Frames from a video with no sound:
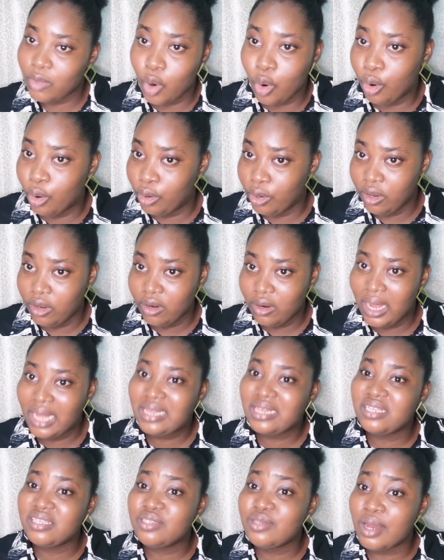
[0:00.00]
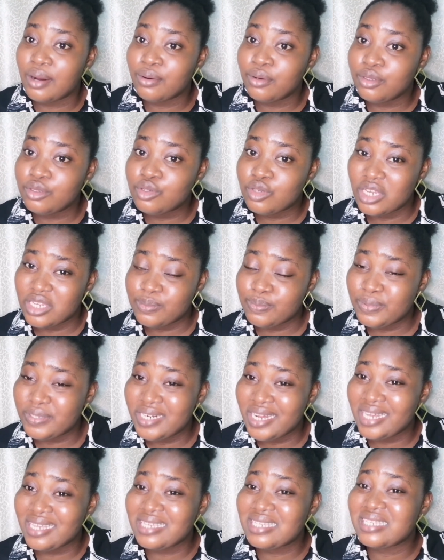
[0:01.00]
all. At least you are going to
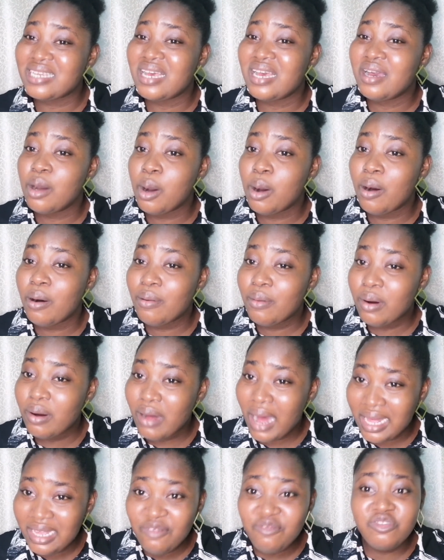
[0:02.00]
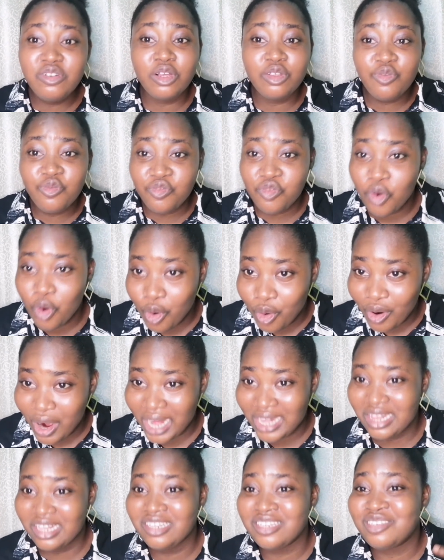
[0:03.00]
experience, if not 4,
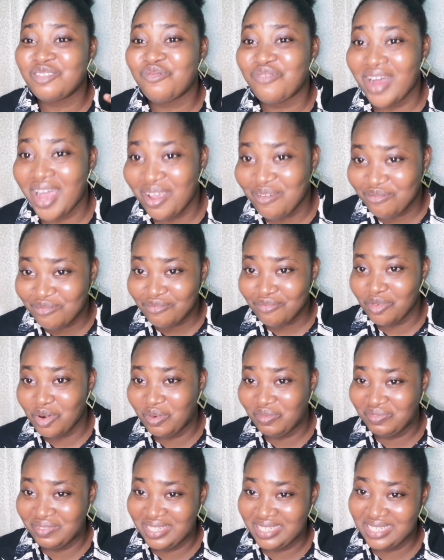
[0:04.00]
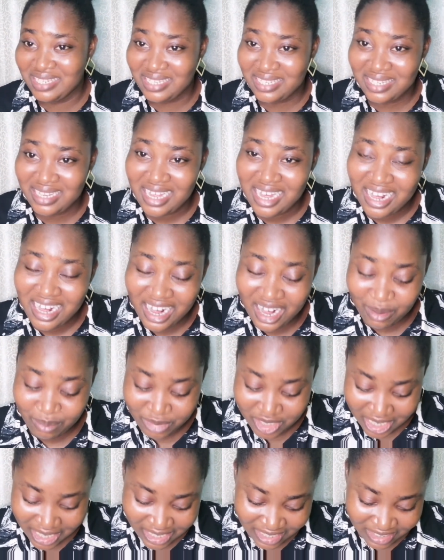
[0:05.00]
at least 5 of these
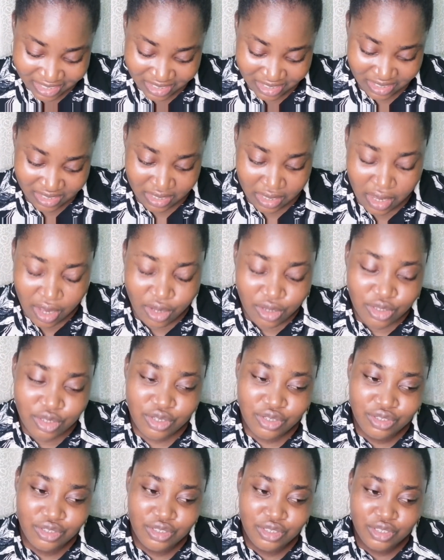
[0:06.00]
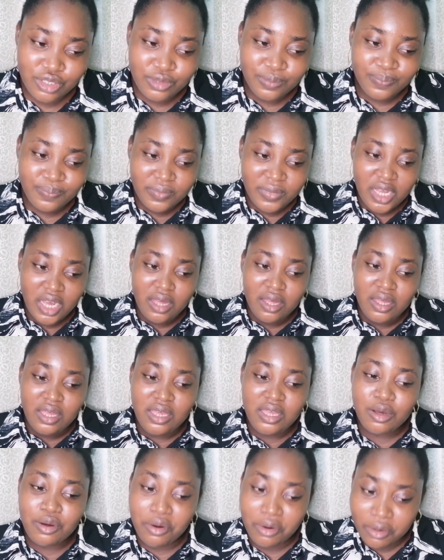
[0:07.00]
challenges. So
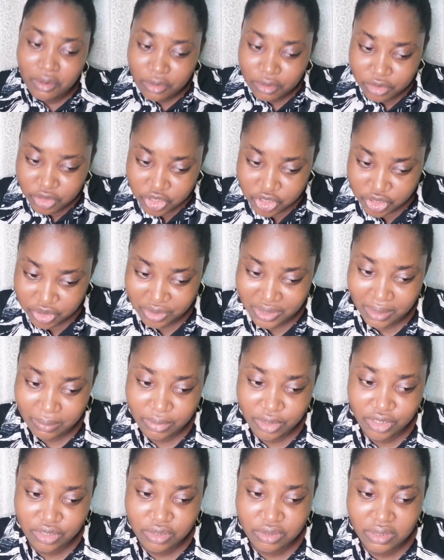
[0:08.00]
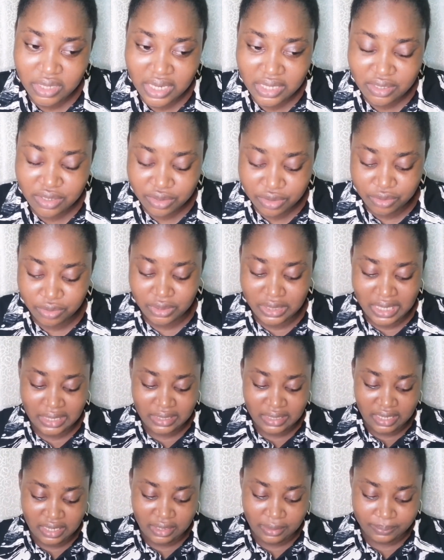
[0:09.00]
in conclusion, I'm going to let you know
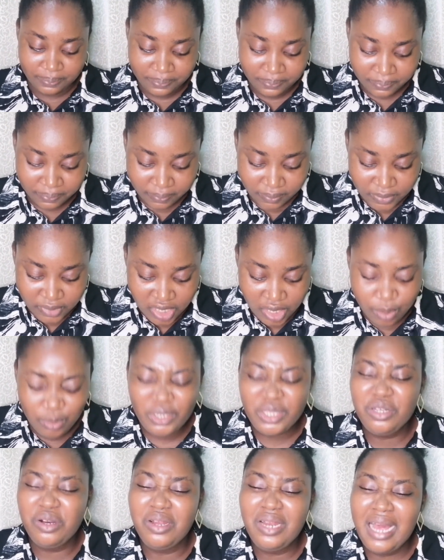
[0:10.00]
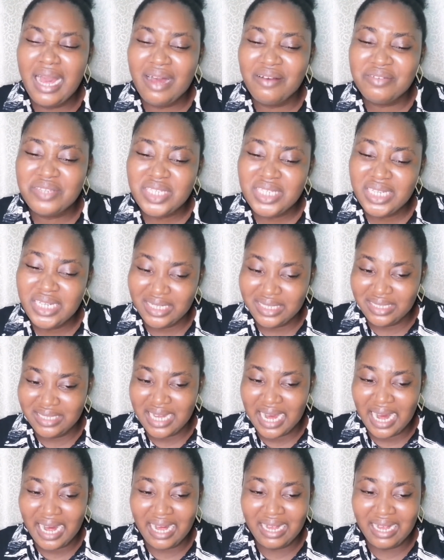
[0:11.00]
that with all I have said, there